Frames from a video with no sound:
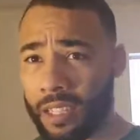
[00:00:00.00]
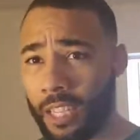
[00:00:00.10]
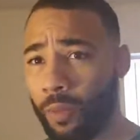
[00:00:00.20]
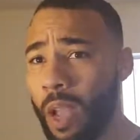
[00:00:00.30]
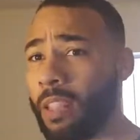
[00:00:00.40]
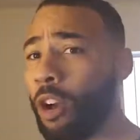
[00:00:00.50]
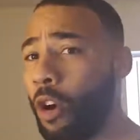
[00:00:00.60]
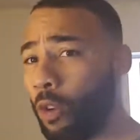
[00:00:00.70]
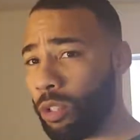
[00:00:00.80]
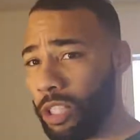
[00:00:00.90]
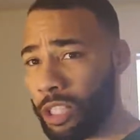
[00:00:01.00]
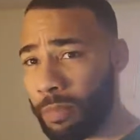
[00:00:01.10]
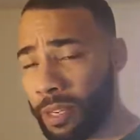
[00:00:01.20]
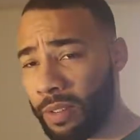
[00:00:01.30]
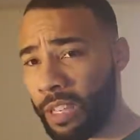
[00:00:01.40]
That's why in the Holy
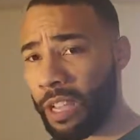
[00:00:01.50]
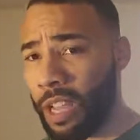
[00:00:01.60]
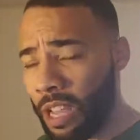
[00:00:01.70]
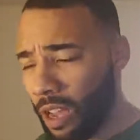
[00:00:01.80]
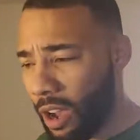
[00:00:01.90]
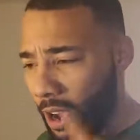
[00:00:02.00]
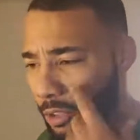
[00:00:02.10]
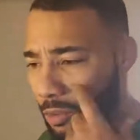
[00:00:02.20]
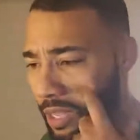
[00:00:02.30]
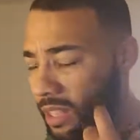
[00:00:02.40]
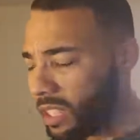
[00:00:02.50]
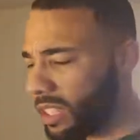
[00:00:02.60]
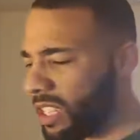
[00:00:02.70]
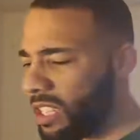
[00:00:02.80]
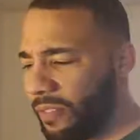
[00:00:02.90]
Spirit, uh, you get this
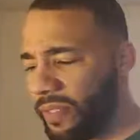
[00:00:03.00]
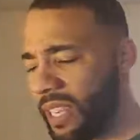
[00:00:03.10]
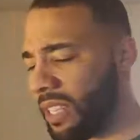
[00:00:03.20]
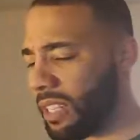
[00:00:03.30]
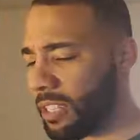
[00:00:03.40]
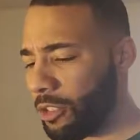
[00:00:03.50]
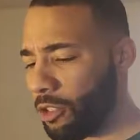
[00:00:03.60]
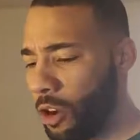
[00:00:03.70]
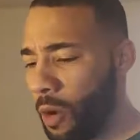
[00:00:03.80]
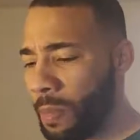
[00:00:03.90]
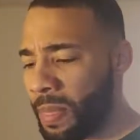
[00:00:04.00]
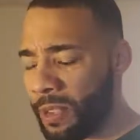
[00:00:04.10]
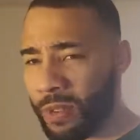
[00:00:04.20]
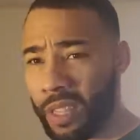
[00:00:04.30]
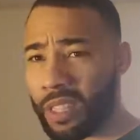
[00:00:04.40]
this feeling, you know,
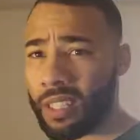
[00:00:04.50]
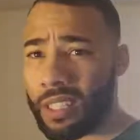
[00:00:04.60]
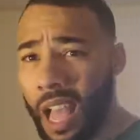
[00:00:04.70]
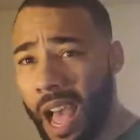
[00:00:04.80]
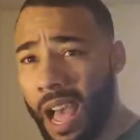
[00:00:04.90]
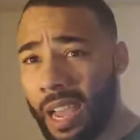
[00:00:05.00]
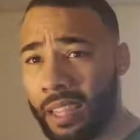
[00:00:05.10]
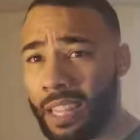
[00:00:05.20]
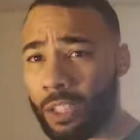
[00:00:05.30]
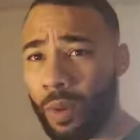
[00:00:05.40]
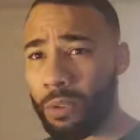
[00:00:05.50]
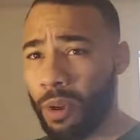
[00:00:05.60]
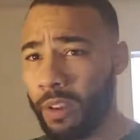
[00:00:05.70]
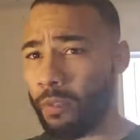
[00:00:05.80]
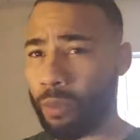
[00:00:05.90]
you get this high, and that's why you
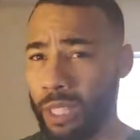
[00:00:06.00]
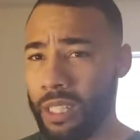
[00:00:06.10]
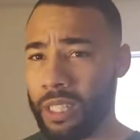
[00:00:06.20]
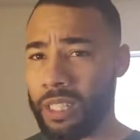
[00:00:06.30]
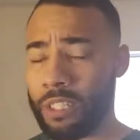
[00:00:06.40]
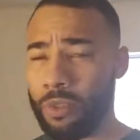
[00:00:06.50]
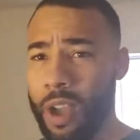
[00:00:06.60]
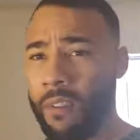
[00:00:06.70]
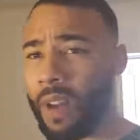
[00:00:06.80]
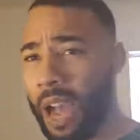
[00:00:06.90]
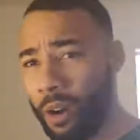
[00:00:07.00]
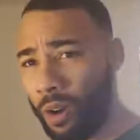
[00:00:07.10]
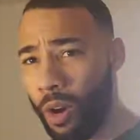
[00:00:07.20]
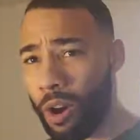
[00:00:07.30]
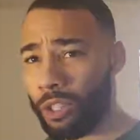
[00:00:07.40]
have weed and you have
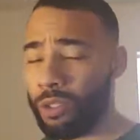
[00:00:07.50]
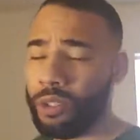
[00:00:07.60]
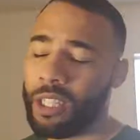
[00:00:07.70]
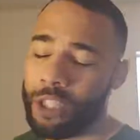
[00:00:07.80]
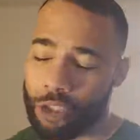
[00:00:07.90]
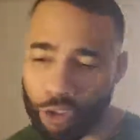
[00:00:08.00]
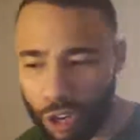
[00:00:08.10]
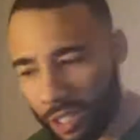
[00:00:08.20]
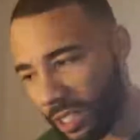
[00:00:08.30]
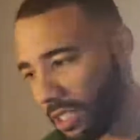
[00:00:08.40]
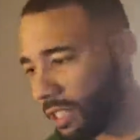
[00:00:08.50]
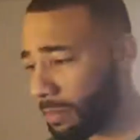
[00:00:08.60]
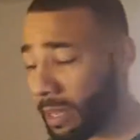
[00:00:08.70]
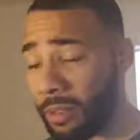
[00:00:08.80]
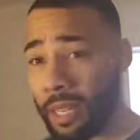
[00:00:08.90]
alcohol. You know, you get drunk in the
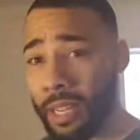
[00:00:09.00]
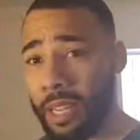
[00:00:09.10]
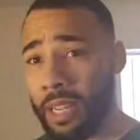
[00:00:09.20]
Spirit.